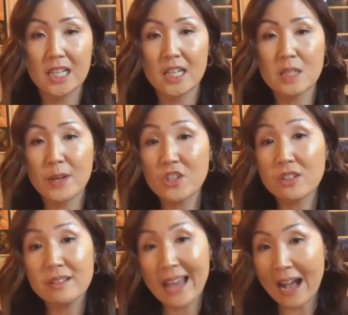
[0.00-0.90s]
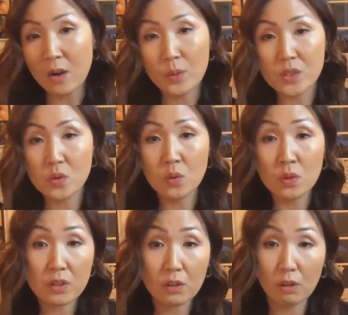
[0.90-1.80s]
especially now when
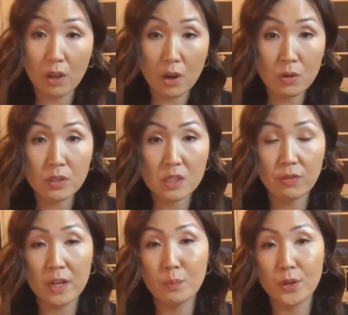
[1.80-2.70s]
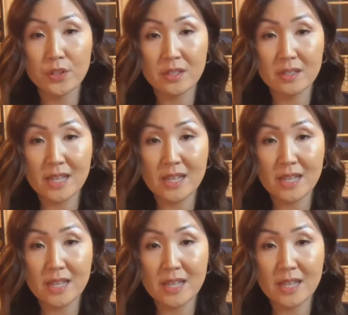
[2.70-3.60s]
schools are closed for in-person
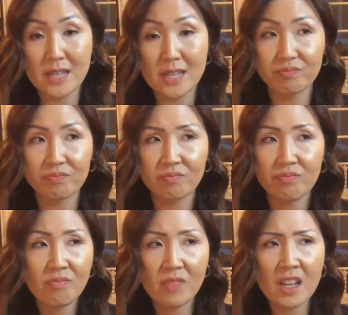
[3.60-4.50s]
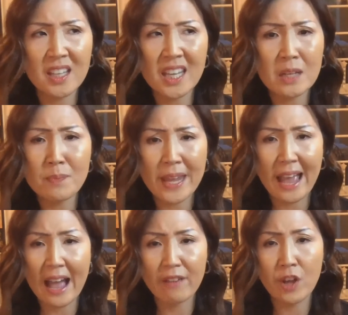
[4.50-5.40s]
attendance. A kid may
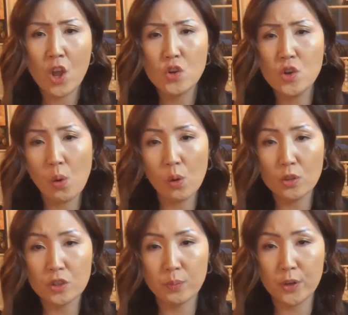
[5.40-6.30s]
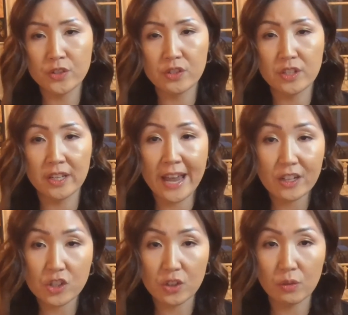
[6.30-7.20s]
have no older person to
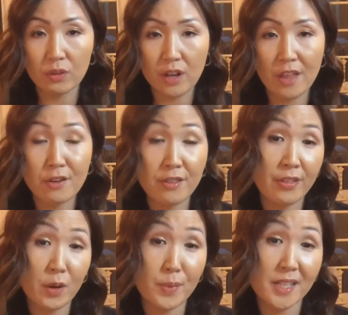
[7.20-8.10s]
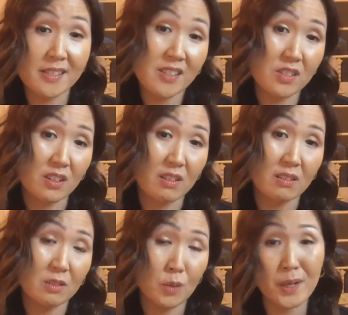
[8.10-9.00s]
connect to other than their big
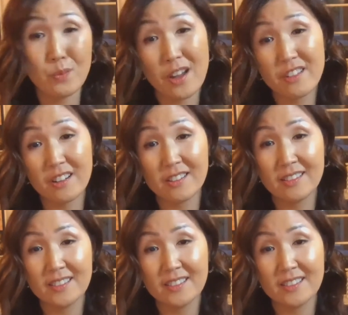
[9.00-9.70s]
sister or big brother.